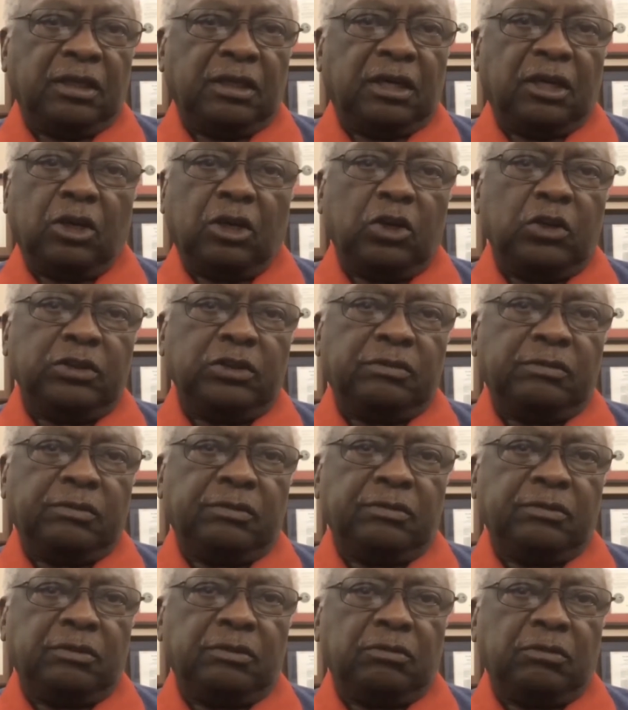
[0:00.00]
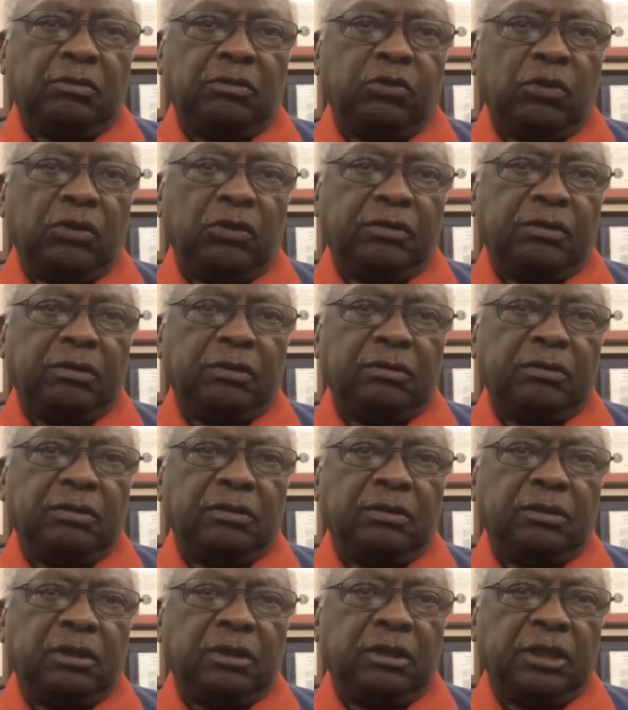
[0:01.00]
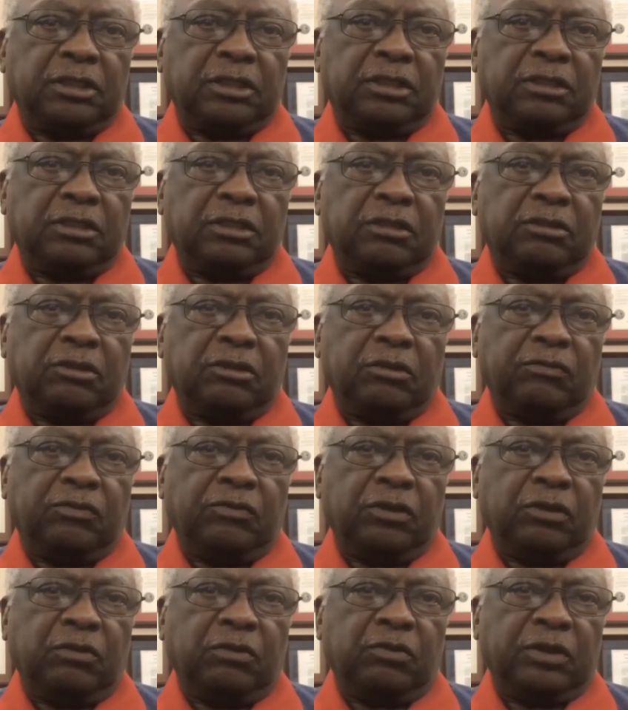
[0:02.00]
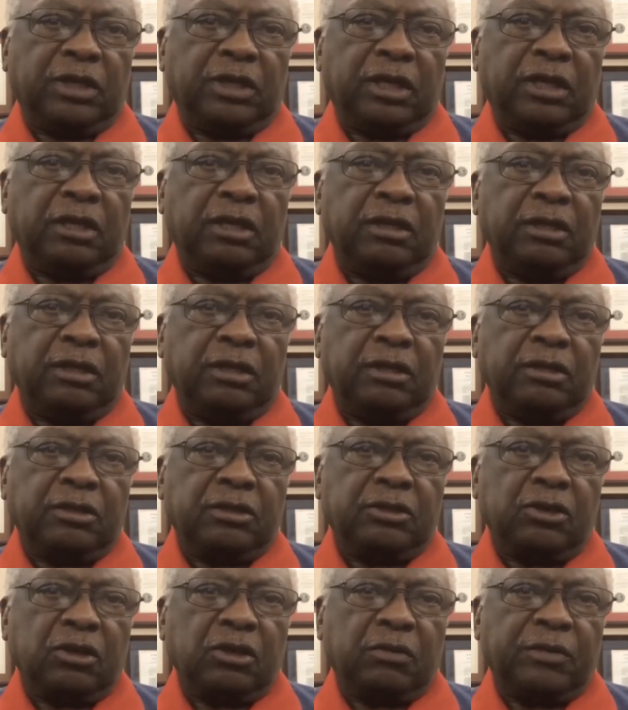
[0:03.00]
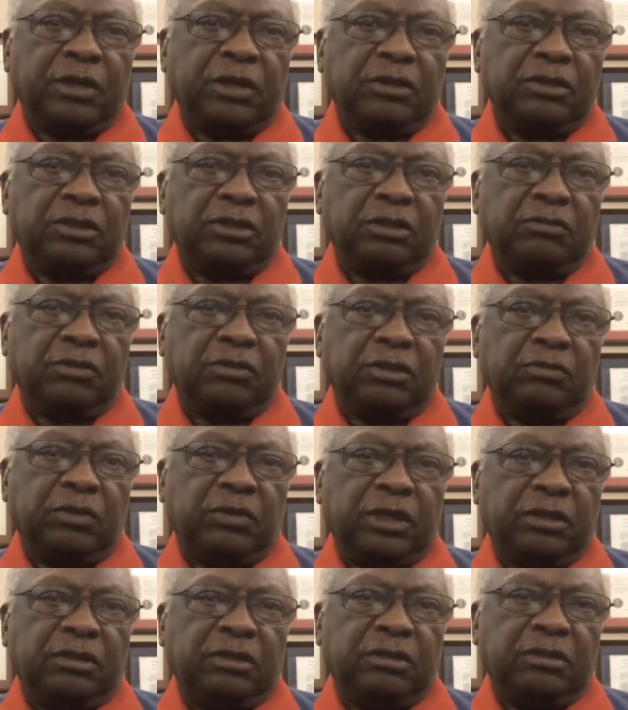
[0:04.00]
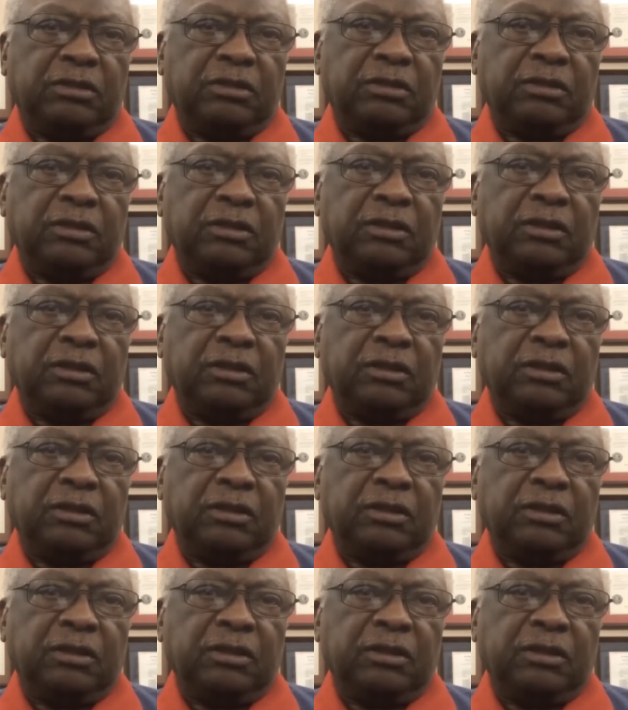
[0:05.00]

I always quote Alexis de Tocqueville when I talk about this country's weakness,